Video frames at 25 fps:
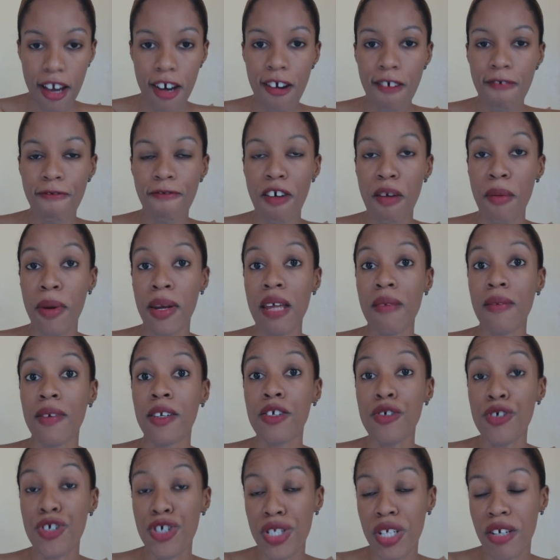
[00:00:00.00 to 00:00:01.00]
from an
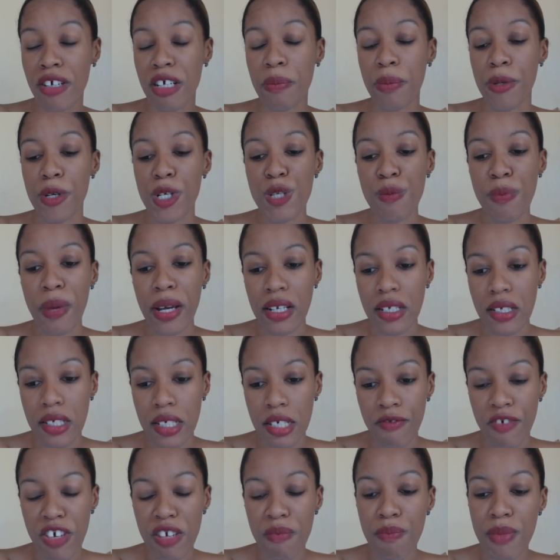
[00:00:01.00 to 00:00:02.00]
evolutionary
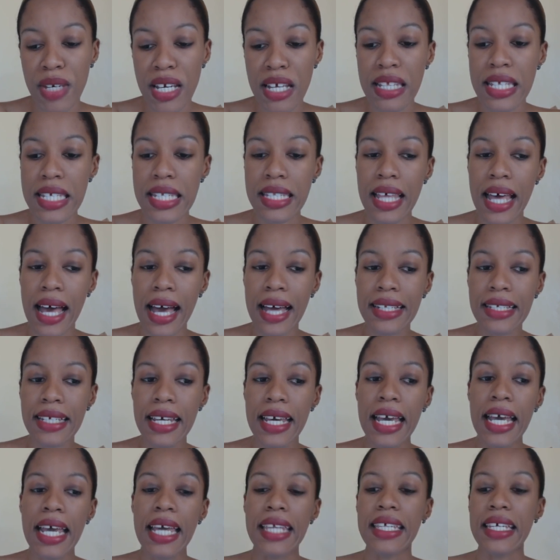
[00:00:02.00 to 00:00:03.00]
perspective, it means that
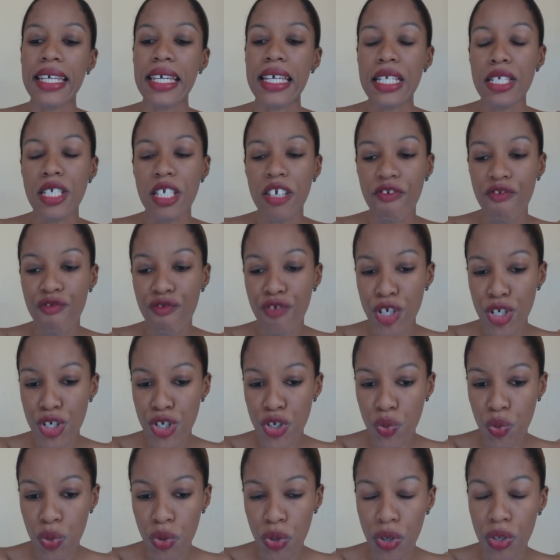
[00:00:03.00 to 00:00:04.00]
the
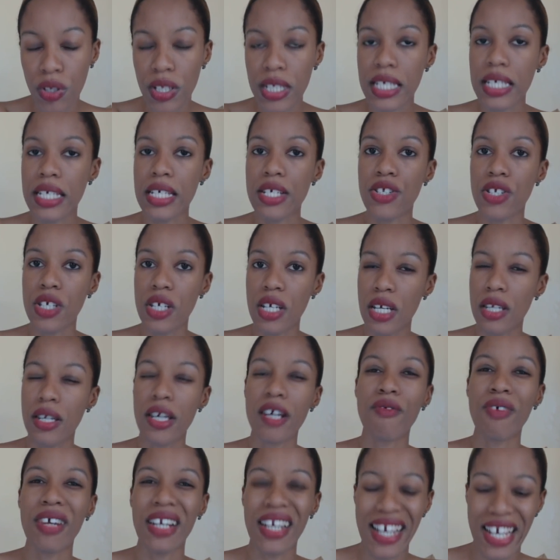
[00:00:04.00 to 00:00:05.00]
individual is in
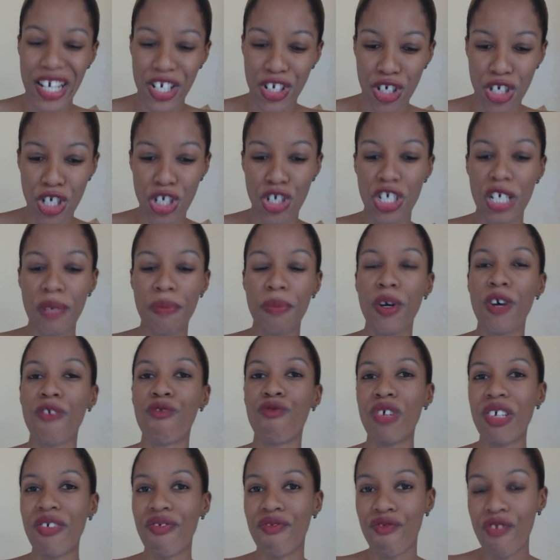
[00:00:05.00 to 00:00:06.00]
a relationship
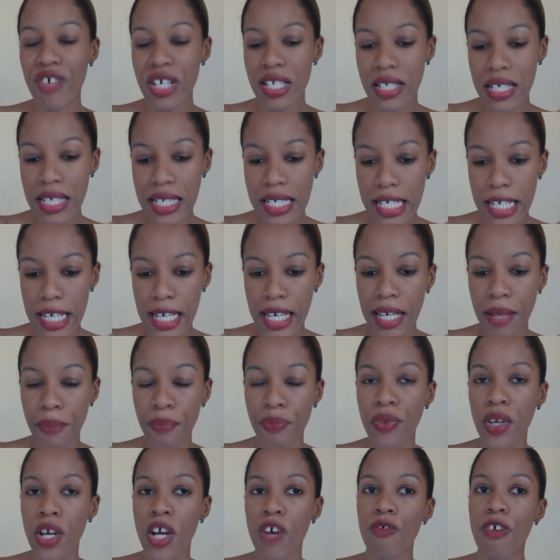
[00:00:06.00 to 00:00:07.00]
of
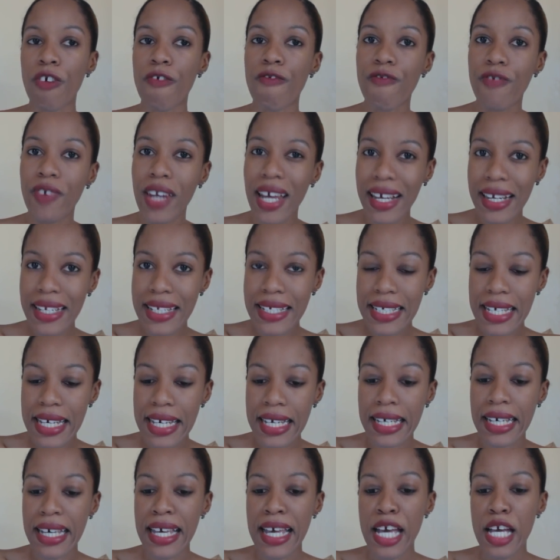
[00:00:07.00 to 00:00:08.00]
revisiting,
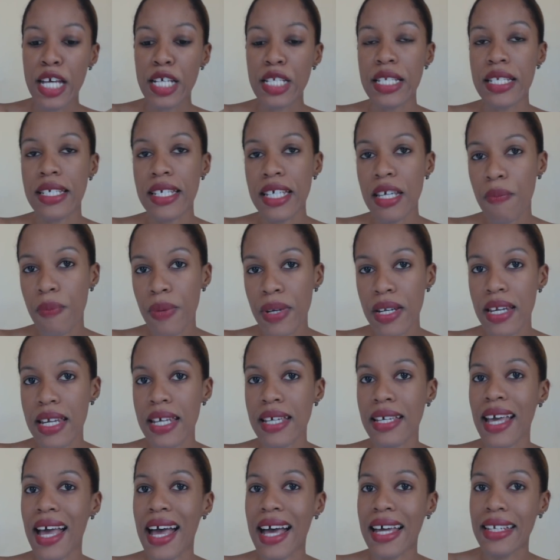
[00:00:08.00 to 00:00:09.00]
reflecting,
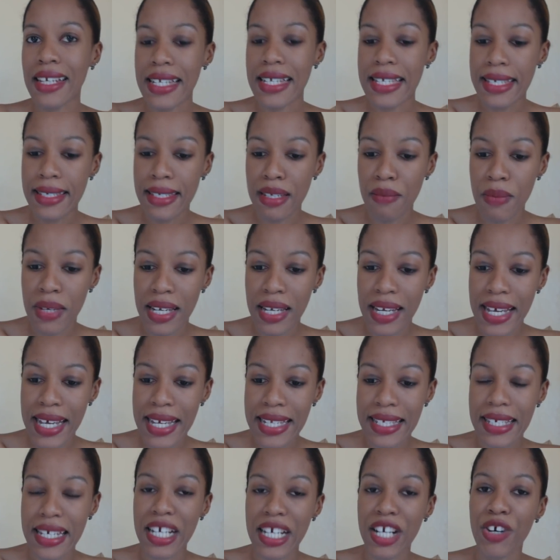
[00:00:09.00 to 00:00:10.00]
deepening, and
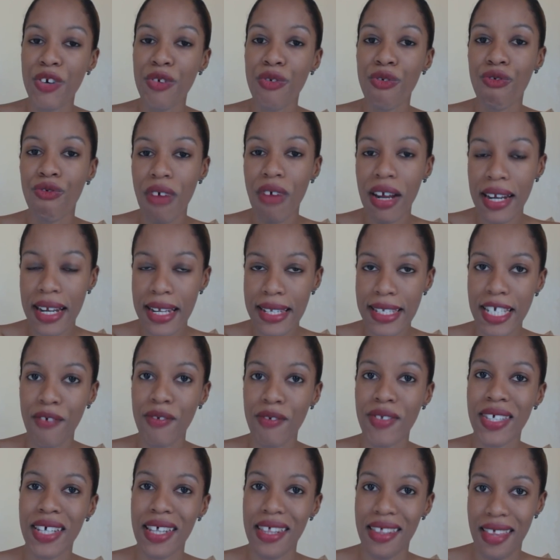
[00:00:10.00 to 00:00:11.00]
assimilating
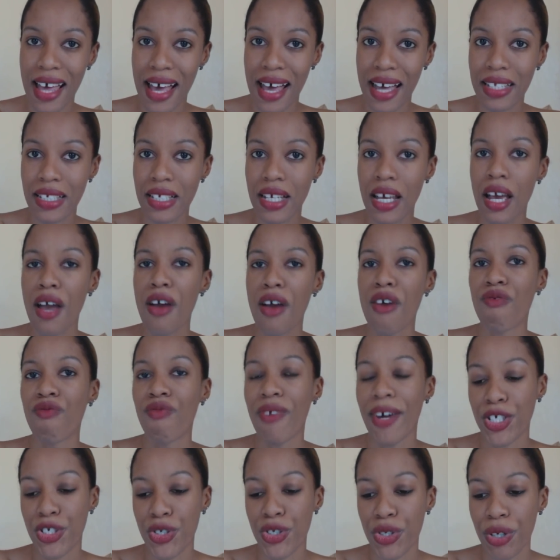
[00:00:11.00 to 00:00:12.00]
relative to that
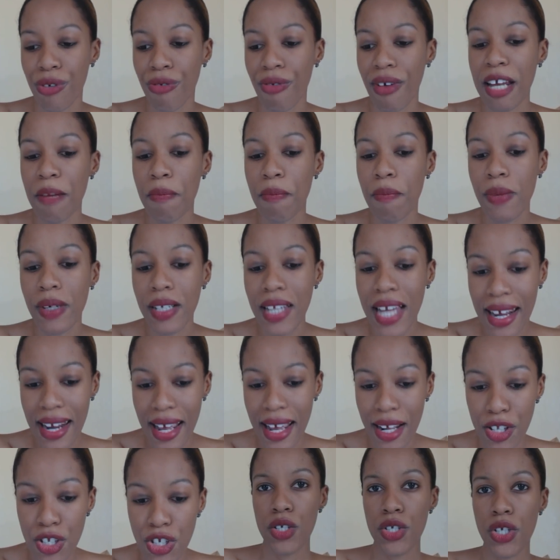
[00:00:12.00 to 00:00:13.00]
retrograde
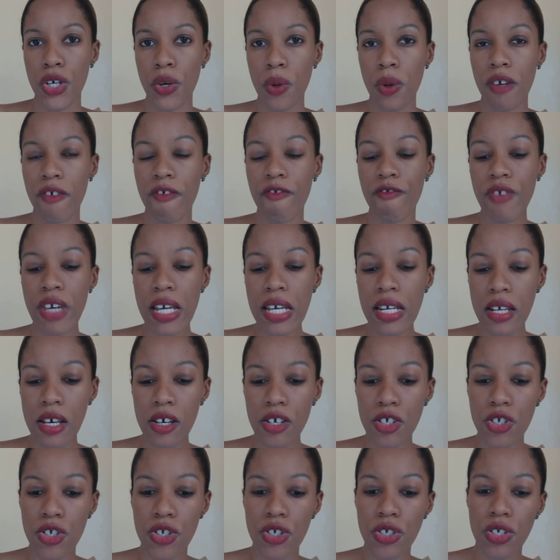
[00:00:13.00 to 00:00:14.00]
planet. So if
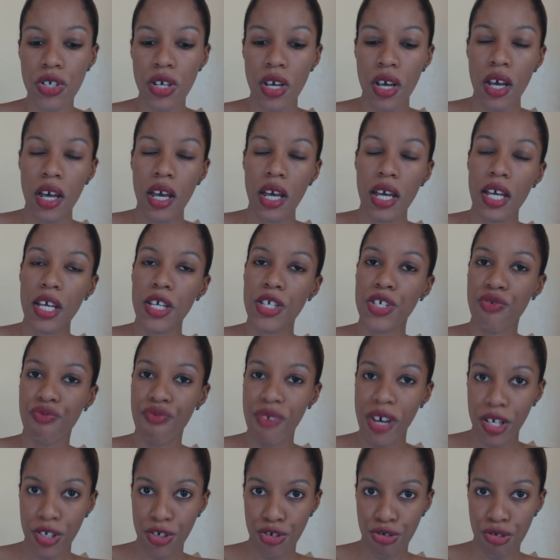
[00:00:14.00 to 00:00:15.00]
Venus is
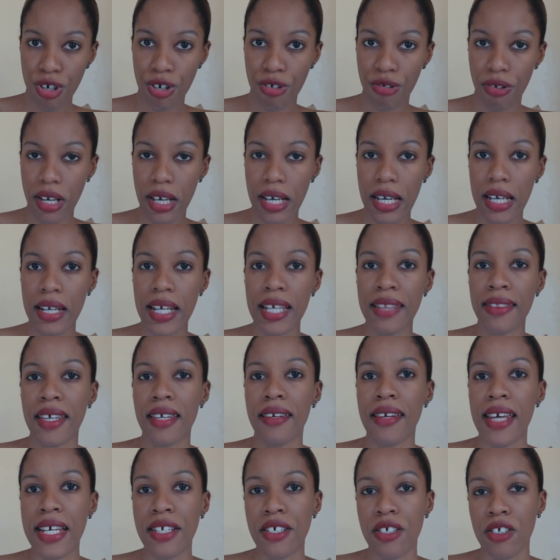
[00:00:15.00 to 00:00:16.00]
retrograde in the
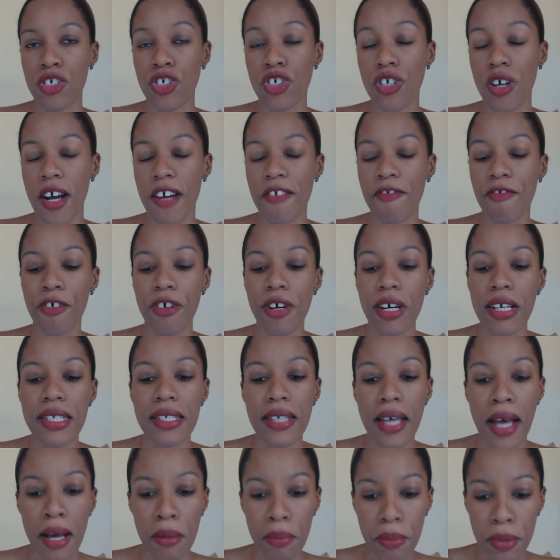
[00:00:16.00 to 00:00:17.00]
natal chart, for
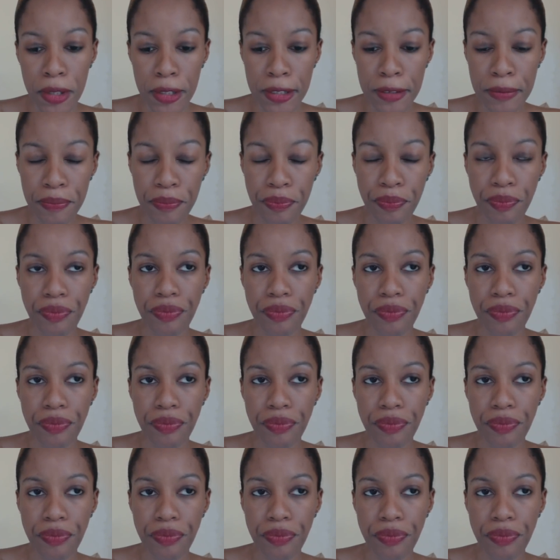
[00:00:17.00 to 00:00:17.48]
example,